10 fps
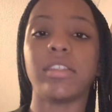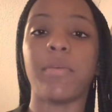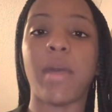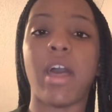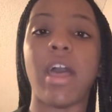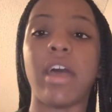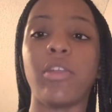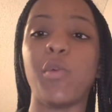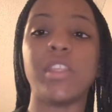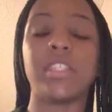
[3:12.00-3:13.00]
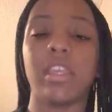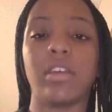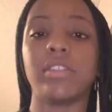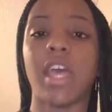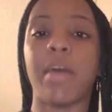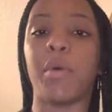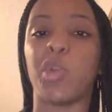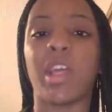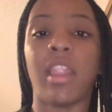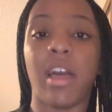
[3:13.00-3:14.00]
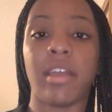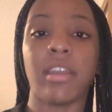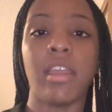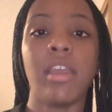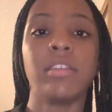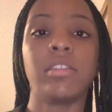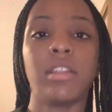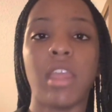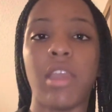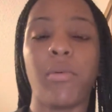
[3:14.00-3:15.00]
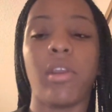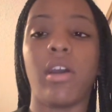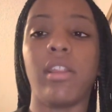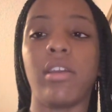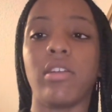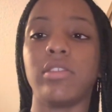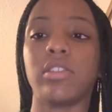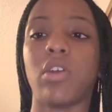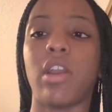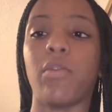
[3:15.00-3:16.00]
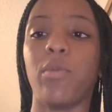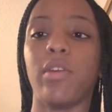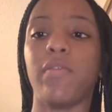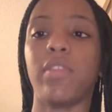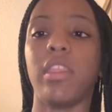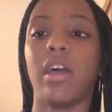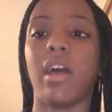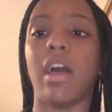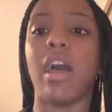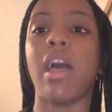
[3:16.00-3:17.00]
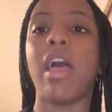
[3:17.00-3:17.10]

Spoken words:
about how do we tell time on the clock. Today we're only going to start with the